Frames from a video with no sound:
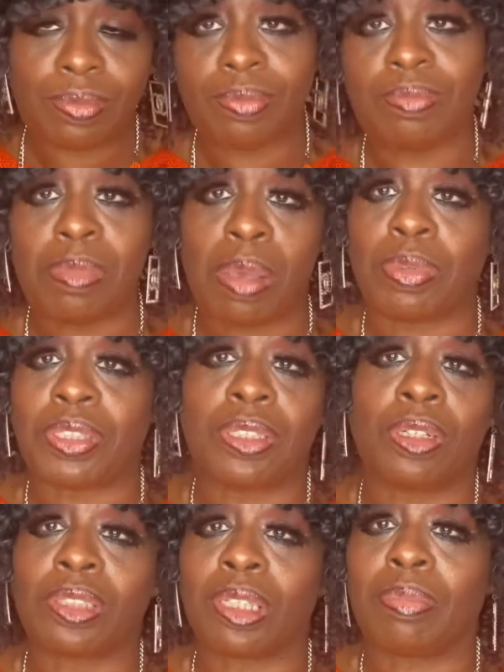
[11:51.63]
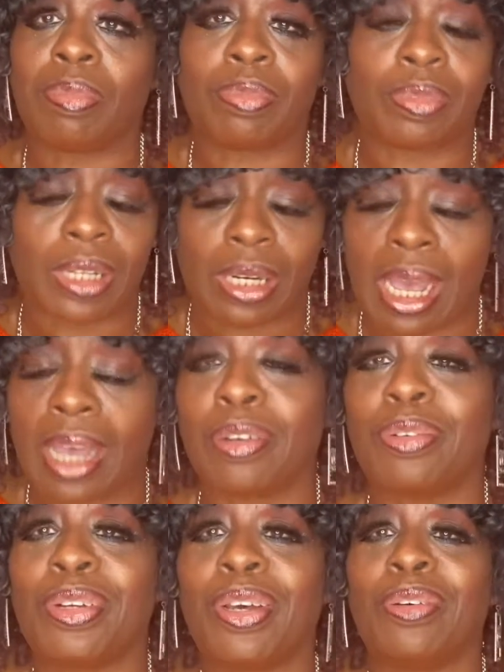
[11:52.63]
maybe she knows something that I
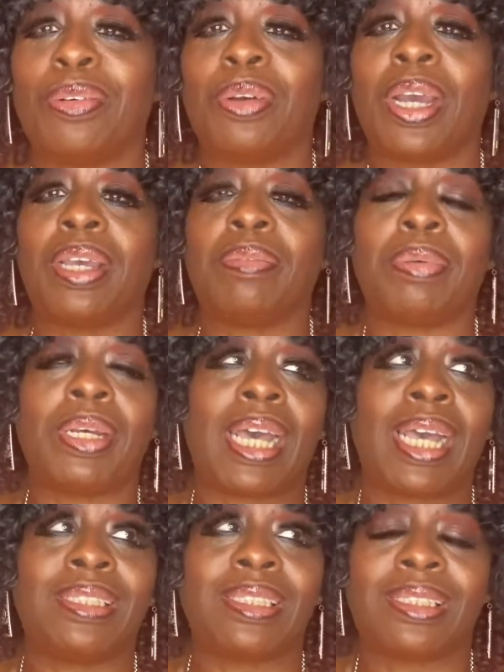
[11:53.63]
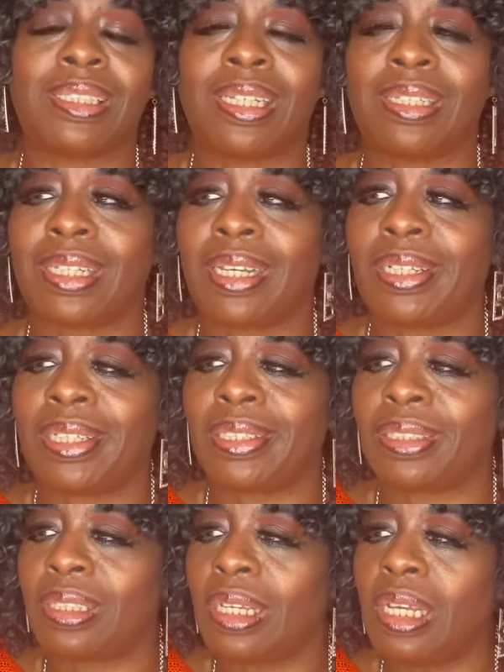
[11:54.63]
don't know, right? But I just think that
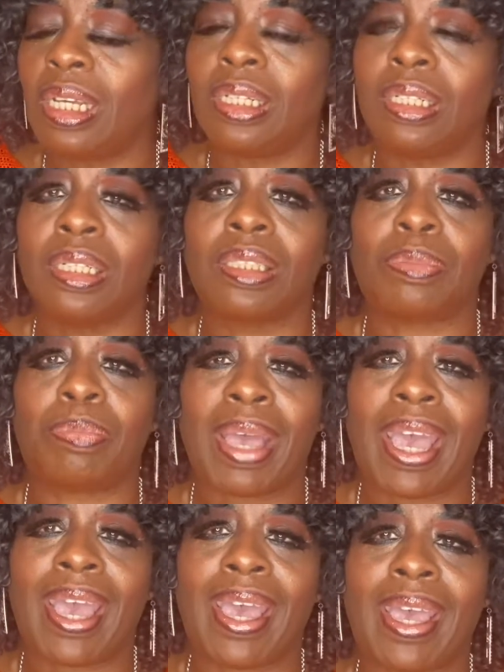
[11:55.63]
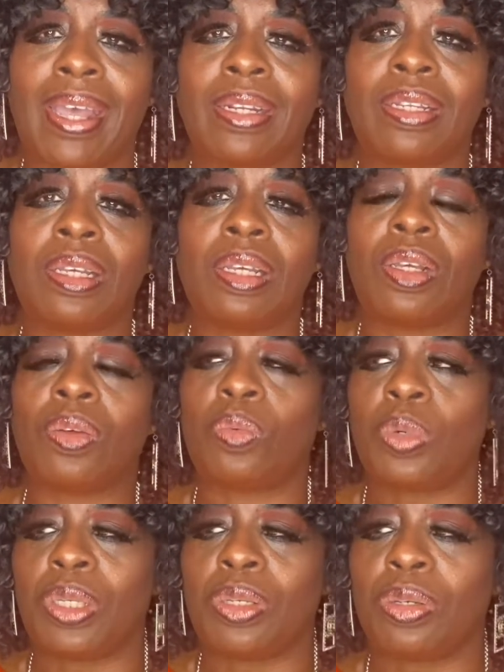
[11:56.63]
it looks bad
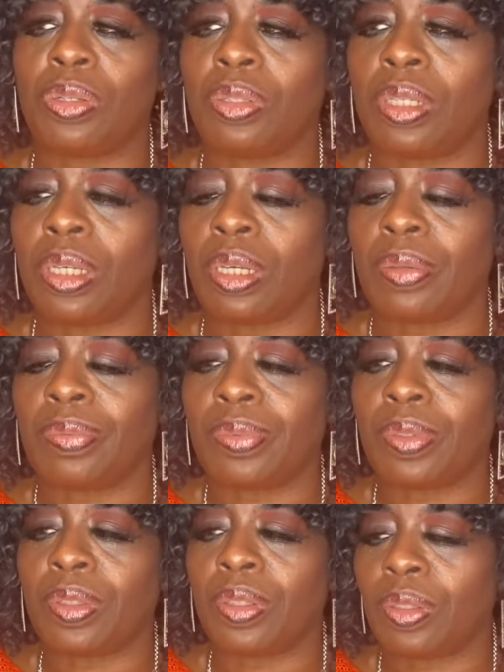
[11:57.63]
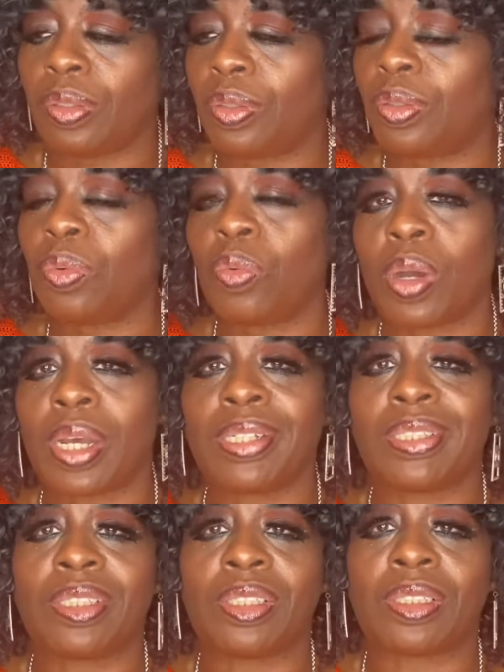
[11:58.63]
when you're the
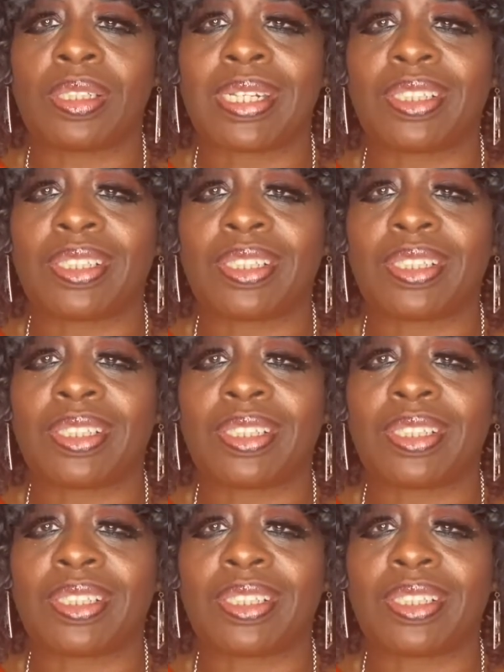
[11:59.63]
one that's